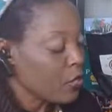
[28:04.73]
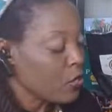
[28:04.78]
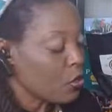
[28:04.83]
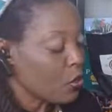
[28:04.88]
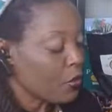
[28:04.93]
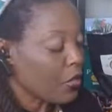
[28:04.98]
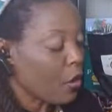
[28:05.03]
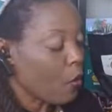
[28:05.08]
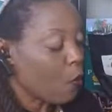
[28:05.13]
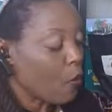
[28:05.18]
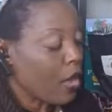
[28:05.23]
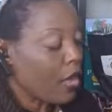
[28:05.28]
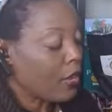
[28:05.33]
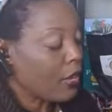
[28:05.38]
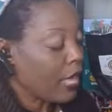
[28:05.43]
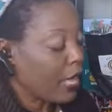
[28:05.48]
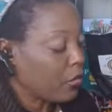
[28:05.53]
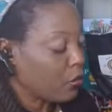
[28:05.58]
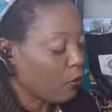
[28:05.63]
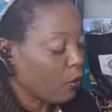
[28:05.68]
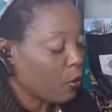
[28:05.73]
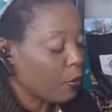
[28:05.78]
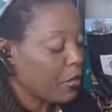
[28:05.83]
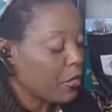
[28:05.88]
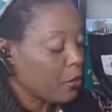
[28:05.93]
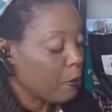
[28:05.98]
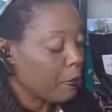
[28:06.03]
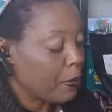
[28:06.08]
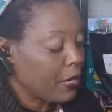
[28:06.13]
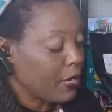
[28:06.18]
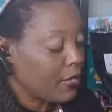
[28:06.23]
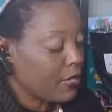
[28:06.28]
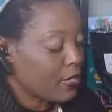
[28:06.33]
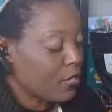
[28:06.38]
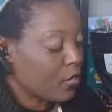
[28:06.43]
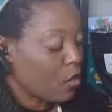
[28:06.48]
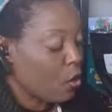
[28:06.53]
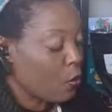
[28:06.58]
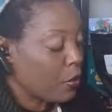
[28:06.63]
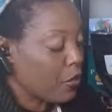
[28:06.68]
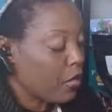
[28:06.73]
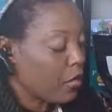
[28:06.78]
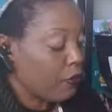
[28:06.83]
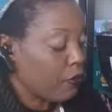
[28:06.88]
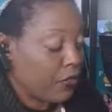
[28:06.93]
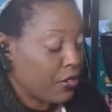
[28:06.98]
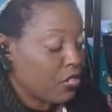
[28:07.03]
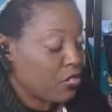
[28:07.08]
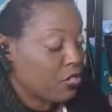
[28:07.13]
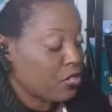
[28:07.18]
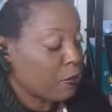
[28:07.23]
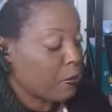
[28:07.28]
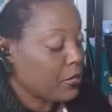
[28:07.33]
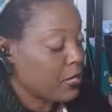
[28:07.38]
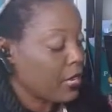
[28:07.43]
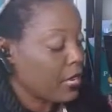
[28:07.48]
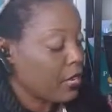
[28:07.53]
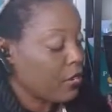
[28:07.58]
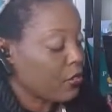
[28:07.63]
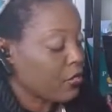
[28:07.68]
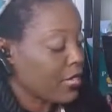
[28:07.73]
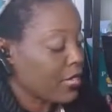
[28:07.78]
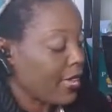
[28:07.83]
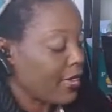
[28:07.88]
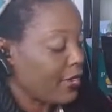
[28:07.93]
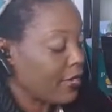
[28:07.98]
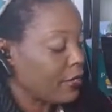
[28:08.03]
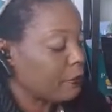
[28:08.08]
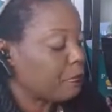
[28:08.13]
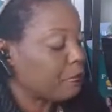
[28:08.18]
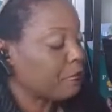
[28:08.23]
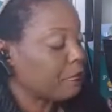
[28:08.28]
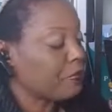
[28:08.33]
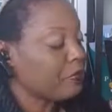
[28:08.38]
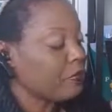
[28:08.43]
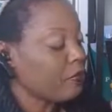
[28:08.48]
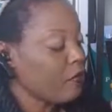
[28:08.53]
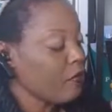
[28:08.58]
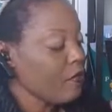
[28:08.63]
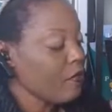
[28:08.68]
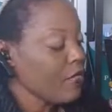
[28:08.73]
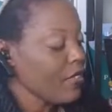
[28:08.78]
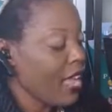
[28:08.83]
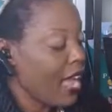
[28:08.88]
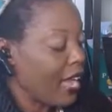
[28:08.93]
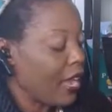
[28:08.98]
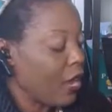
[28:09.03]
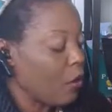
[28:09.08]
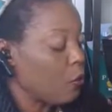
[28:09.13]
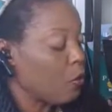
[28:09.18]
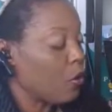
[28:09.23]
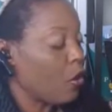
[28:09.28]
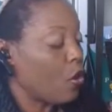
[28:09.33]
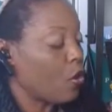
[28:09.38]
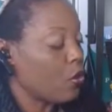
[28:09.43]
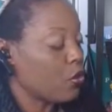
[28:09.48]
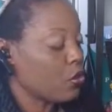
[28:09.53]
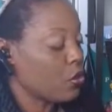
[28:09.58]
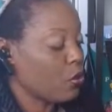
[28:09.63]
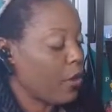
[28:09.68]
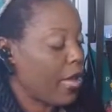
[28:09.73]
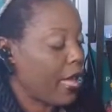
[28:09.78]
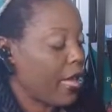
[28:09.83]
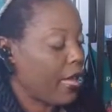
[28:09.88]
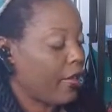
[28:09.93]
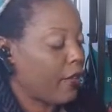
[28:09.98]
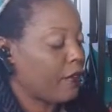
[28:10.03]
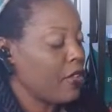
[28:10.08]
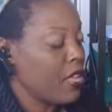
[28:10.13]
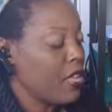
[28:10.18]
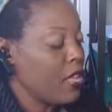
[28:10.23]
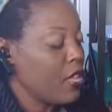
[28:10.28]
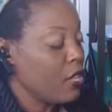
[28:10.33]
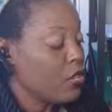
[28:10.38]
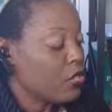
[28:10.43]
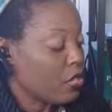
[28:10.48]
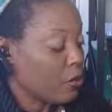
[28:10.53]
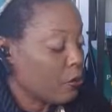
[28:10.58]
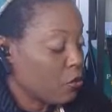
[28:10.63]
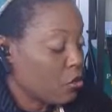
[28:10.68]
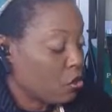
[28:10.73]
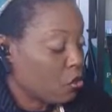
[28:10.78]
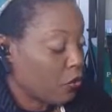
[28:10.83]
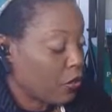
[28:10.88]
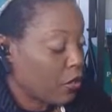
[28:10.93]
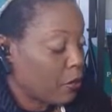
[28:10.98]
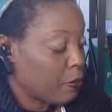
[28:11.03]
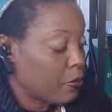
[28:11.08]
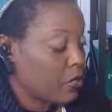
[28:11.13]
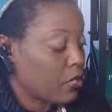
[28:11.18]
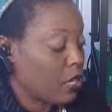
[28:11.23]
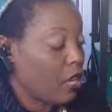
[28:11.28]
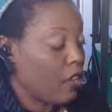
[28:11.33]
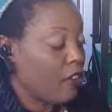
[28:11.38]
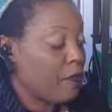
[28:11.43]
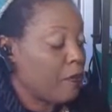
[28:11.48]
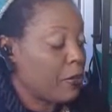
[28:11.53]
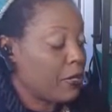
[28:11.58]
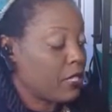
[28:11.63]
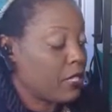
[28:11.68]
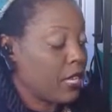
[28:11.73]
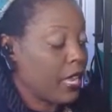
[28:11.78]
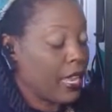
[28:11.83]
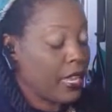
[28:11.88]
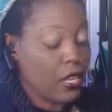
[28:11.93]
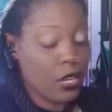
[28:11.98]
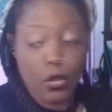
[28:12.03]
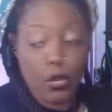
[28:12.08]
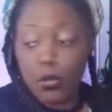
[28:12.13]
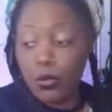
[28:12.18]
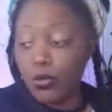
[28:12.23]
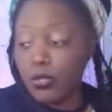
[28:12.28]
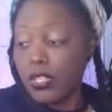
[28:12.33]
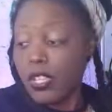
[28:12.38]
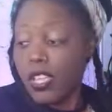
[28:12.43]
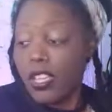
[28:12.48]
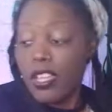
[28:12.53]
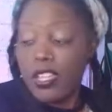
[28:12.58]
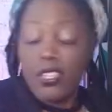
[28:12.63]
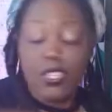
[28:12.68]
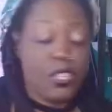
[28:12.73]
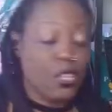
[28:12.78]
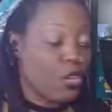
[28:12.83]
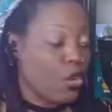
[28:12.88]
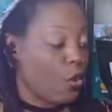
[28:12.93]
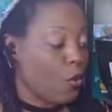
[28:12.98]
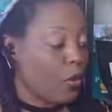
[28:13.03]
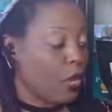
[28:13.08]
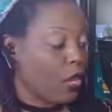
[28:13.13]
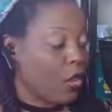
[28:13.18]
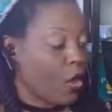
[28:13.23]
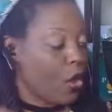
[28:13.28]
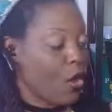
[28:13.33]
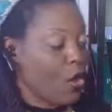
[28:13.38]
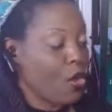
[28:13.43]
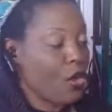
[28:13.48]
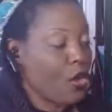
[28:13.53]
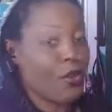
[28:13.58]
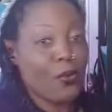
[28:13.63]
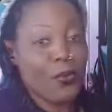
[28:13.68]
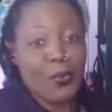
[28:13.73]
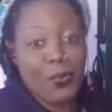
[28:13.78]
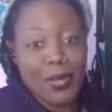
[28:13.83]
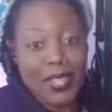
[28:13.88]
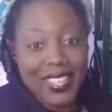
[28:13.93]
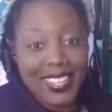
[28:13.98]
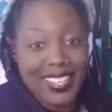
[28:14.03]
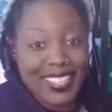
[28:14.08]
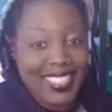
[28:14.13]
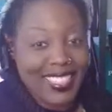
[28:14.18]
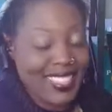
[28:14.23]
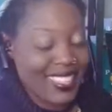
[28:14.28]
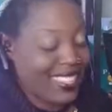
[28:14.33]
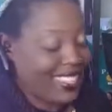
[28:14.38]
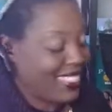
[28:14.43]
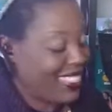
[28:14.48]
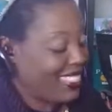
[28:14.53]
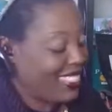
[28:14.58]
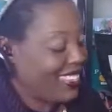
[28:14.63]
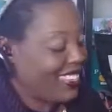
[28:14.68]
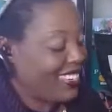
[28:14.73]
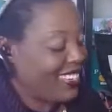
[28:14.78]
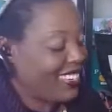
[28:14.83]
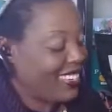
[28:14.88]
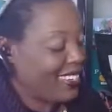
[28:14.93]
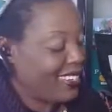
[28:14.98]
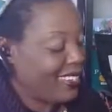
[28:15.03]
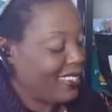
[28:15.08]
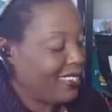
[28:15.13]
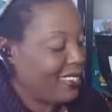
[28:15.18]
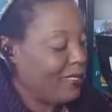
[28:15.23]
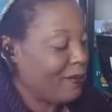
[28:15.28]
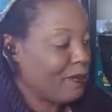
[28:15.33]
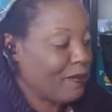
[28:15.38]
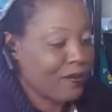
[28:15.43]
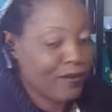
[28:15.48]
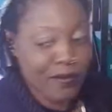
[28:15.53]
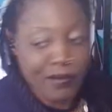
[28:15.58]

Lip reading: so that while I throw in the beets to go with and finish the potato salad, I will also have some strips of potatoes to go along with the